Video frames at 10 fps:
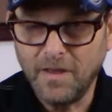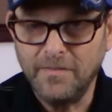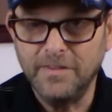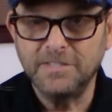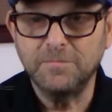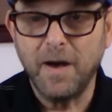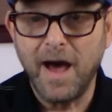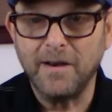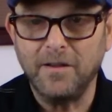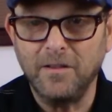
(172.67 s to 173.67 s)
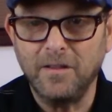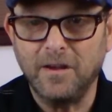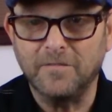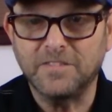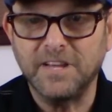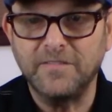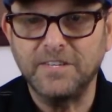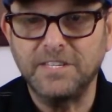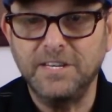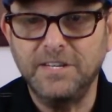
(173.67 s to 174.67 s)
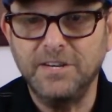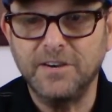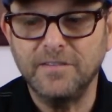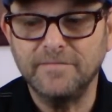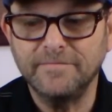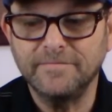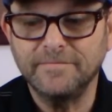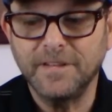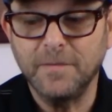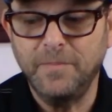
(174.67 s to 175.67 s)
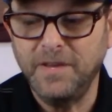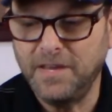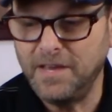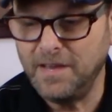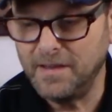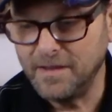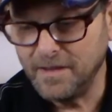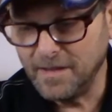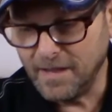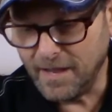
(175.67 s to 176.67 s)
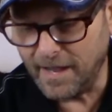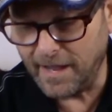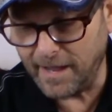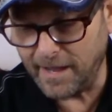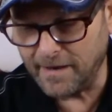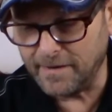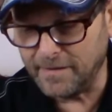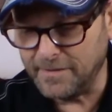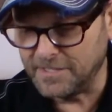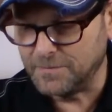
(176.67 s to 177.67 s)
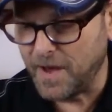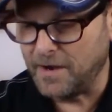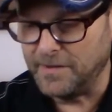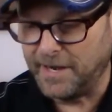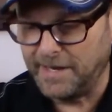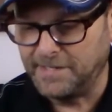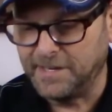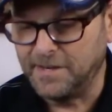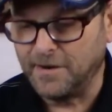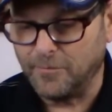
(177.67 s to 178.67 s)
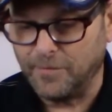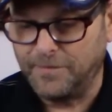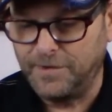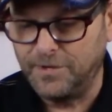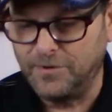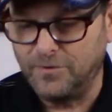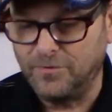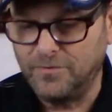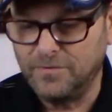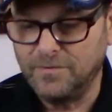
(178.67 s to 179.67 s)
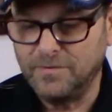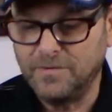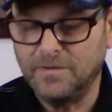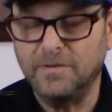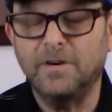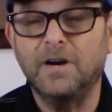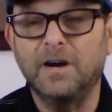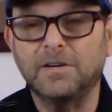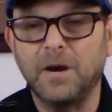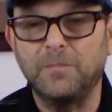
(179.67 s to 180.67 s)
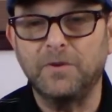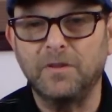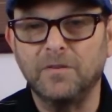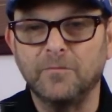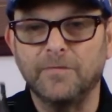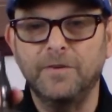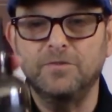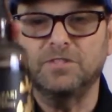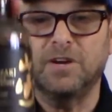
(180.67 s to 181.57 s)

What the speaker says: this bottle of 17-year Hibiki, and this bottle that I did in a review a couple reviews